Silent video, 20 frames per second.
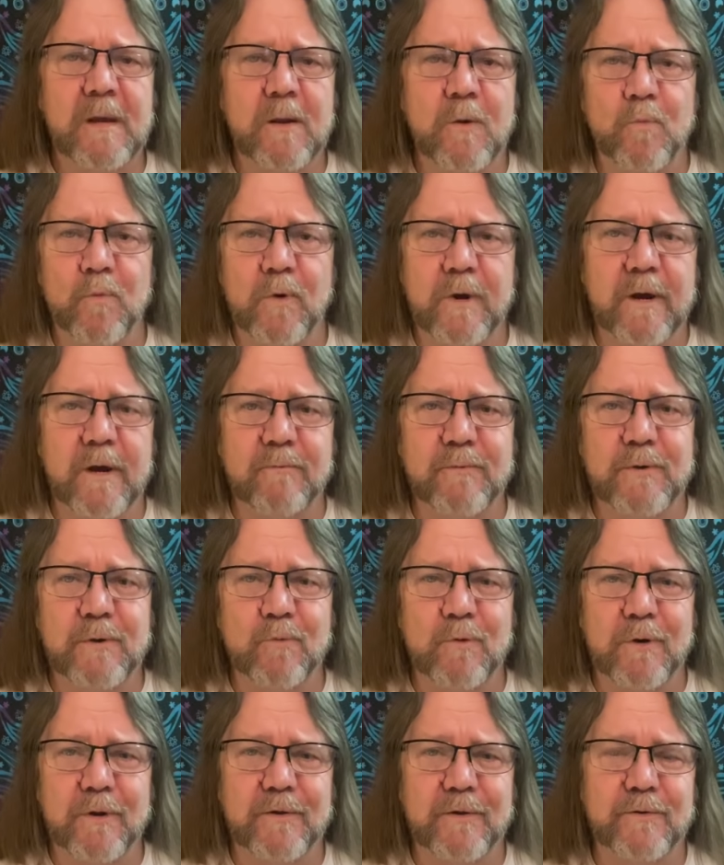whatever you
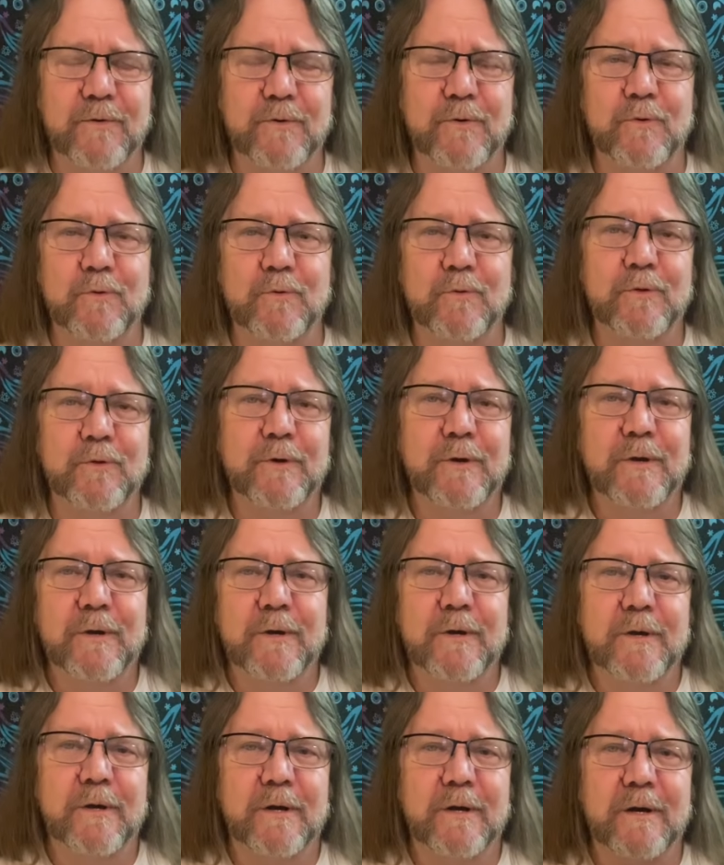want to do.
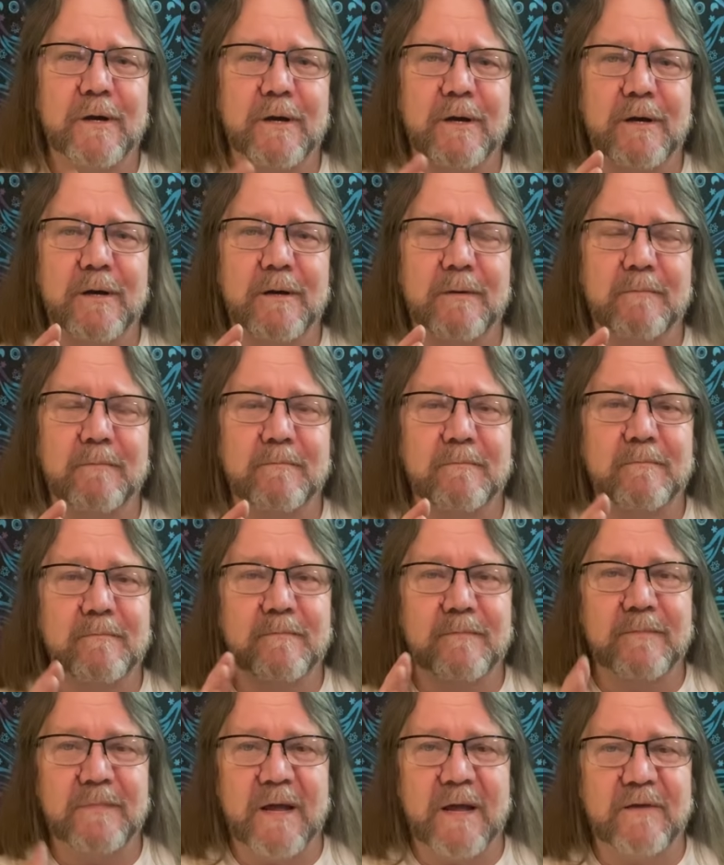Um,
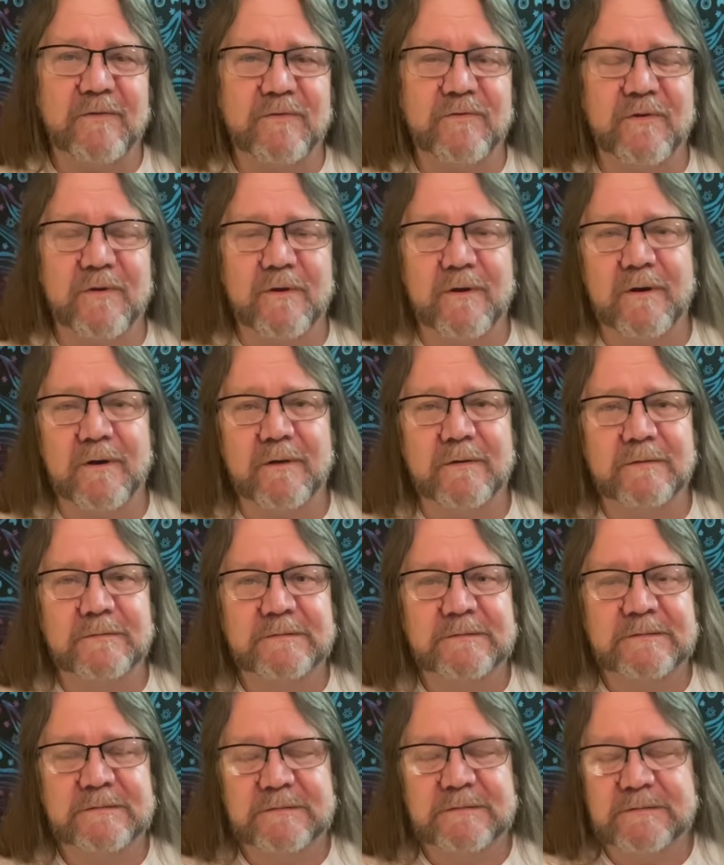that's uh,
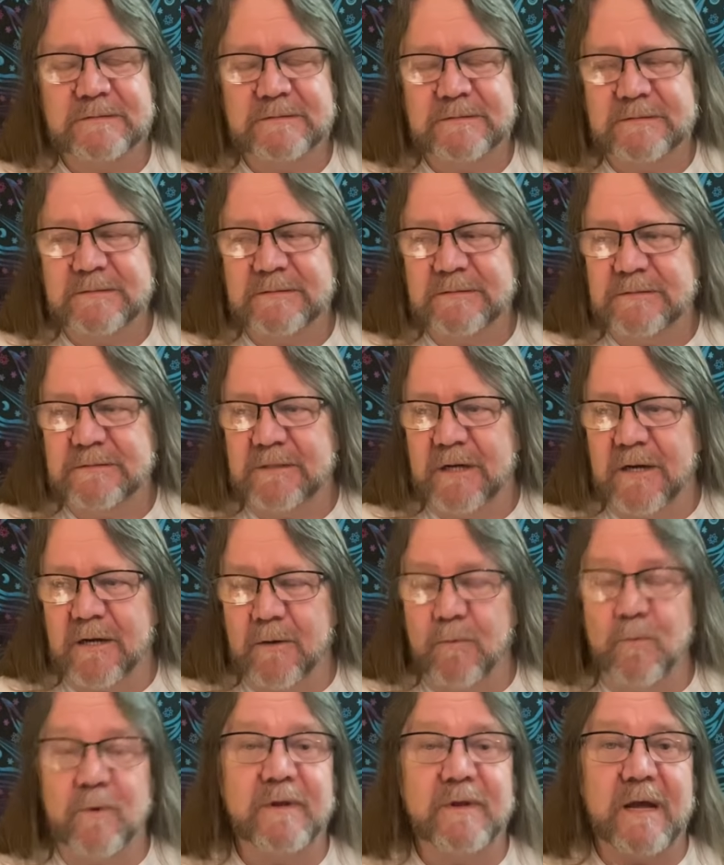uh,
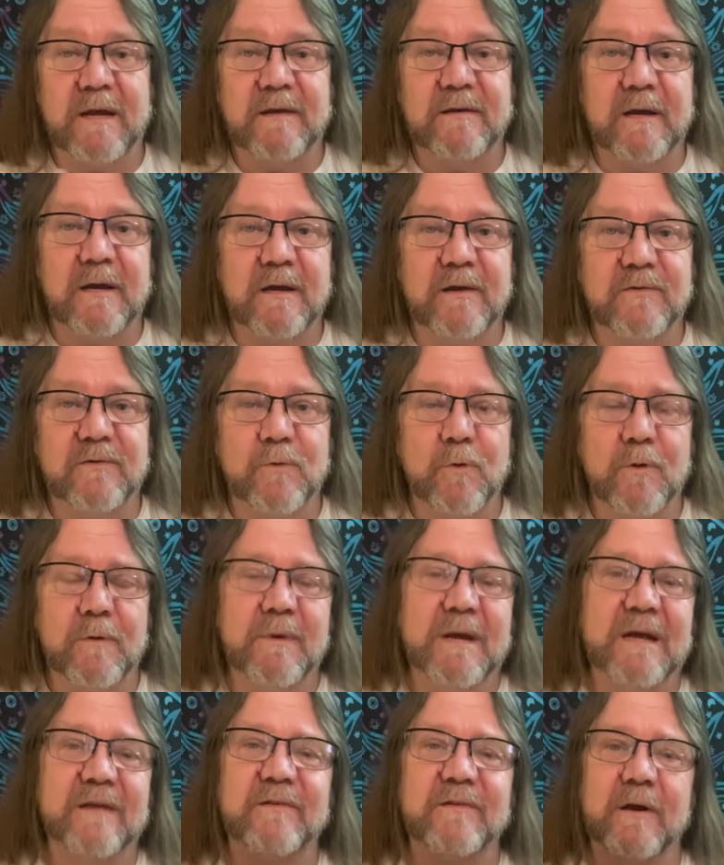what that ticket is going to
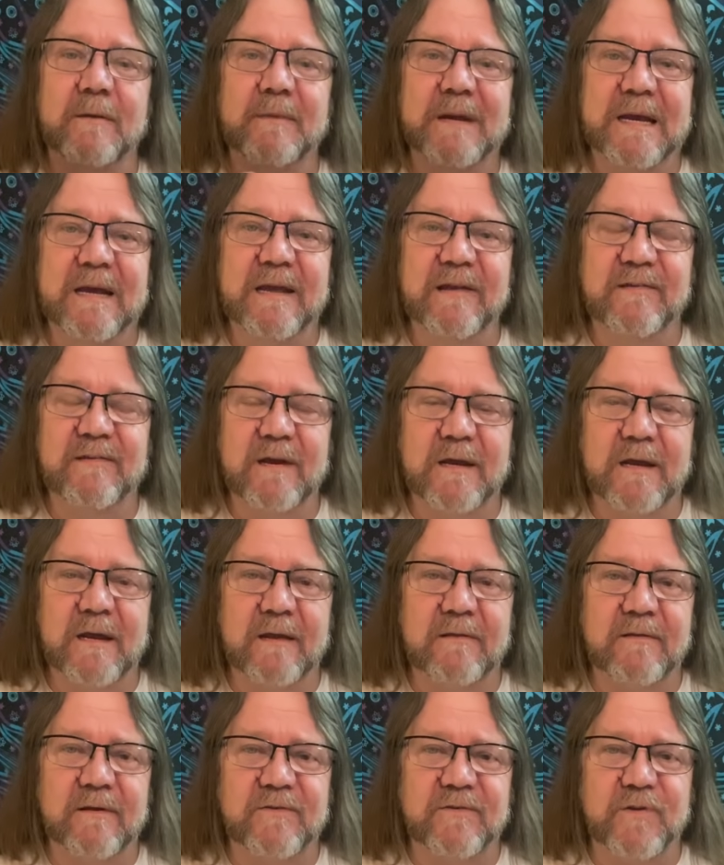be. It's going to be easy to
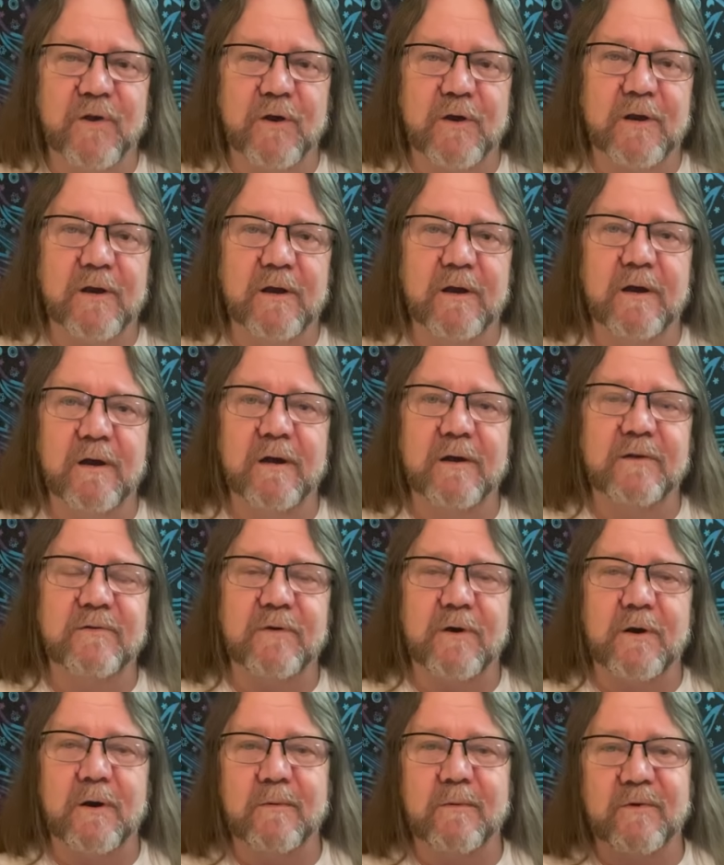get the ticket.
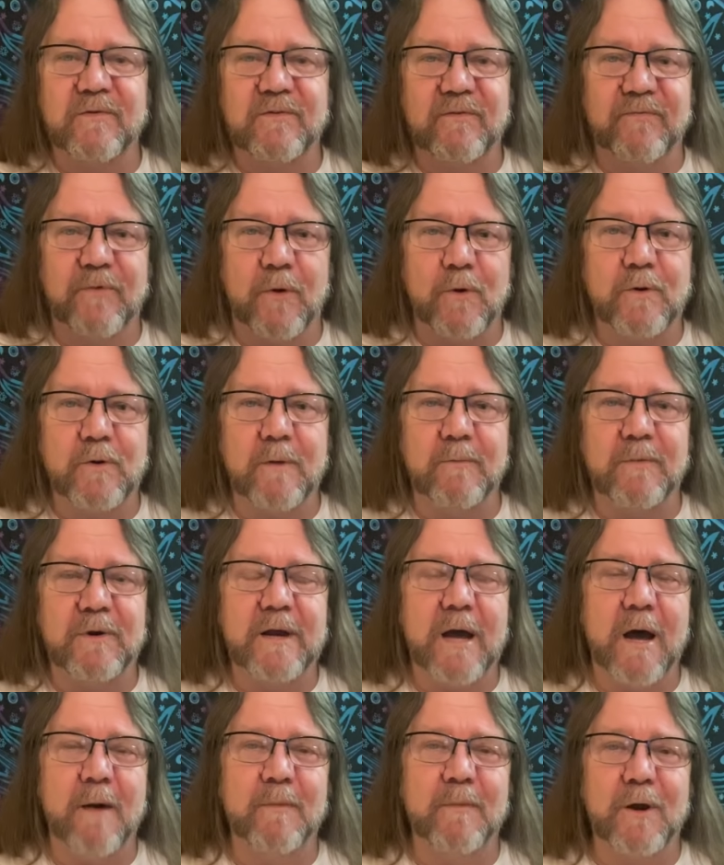Uh, there's a phone number
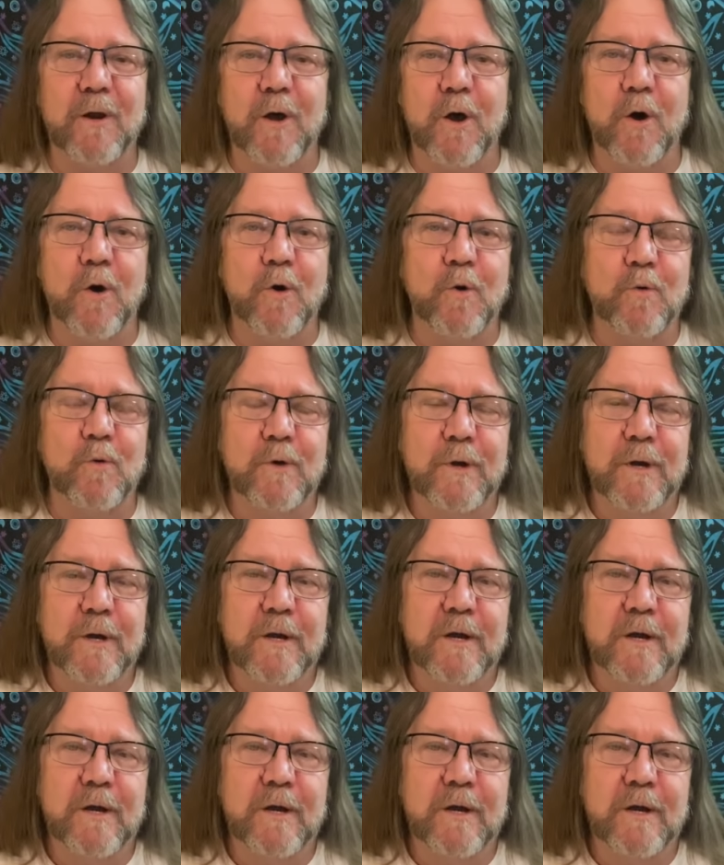down below.